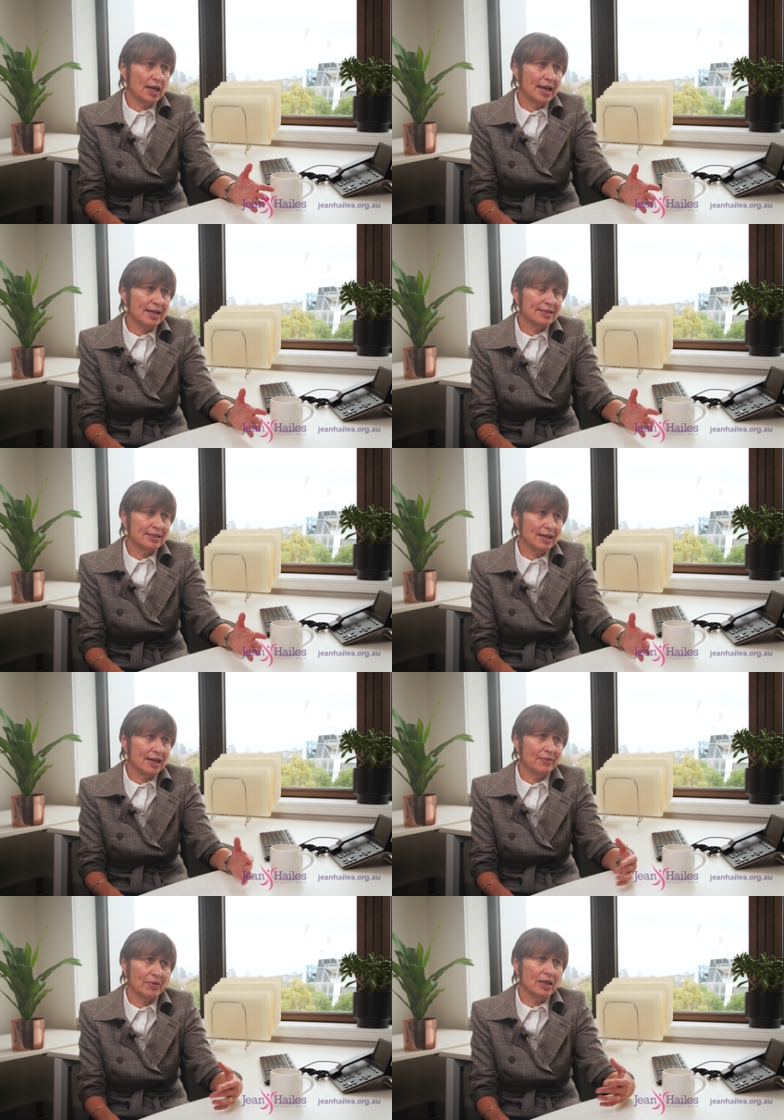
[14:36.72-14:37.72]
has
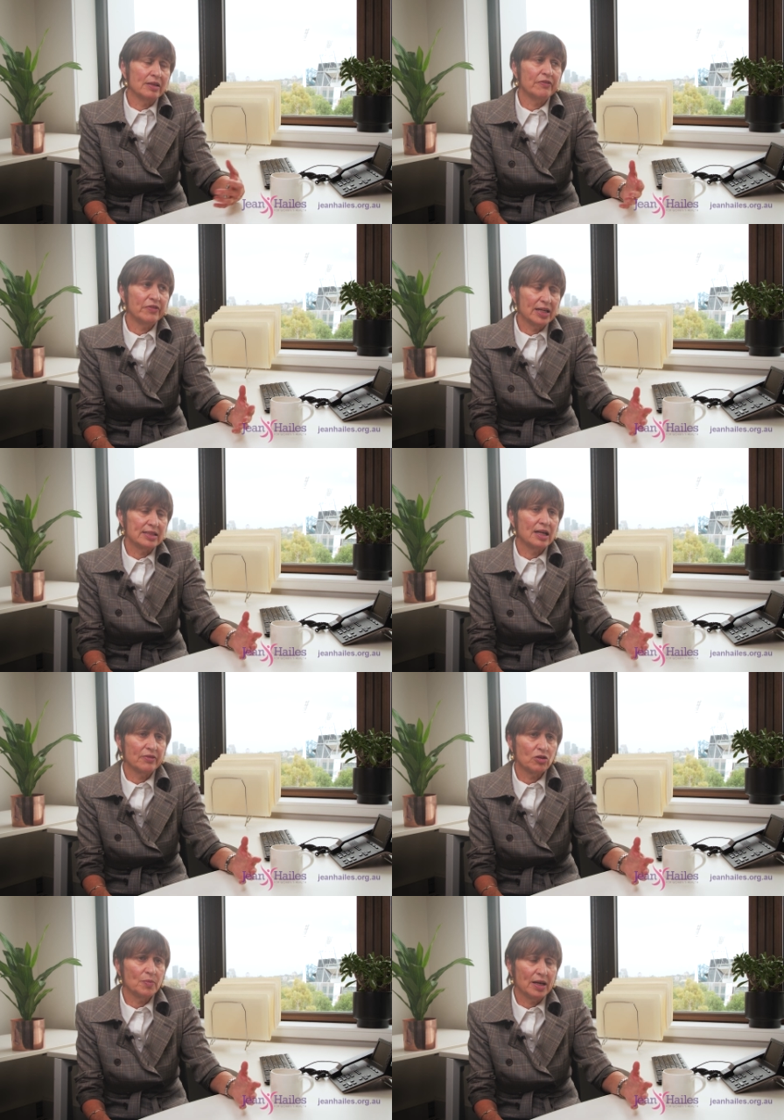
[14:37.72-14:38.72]
an effect
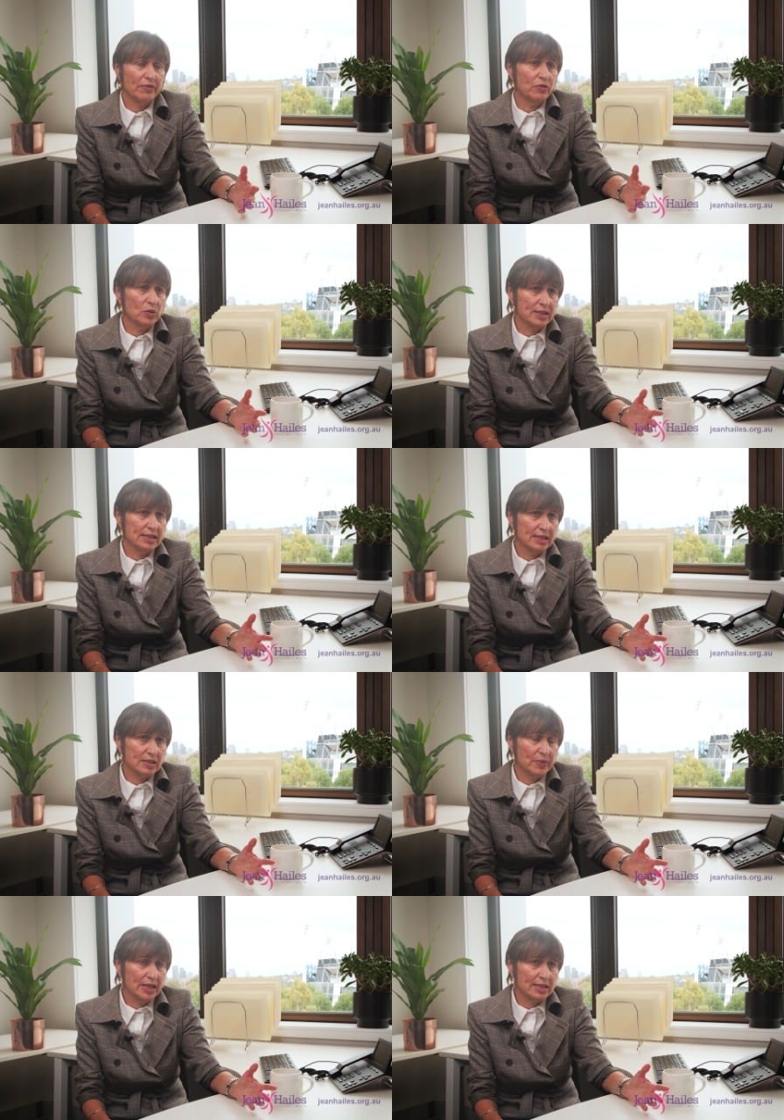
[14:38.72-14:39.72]
after about 4 to
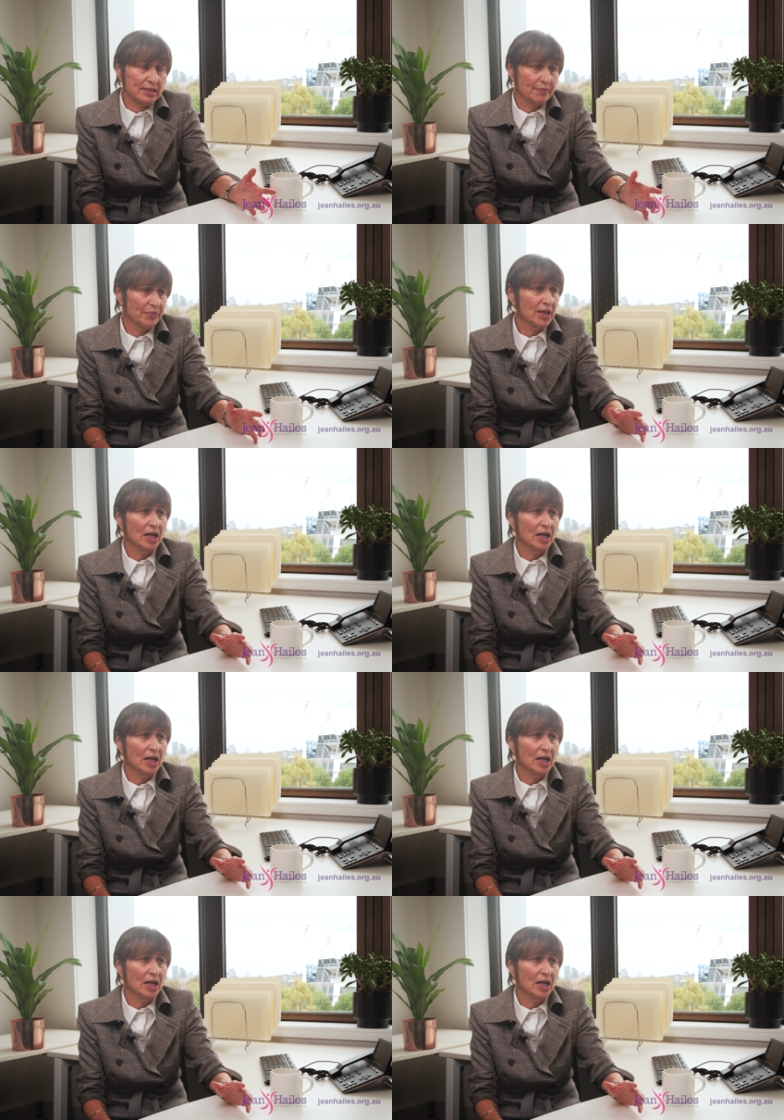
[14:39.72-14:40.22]
6 weeks.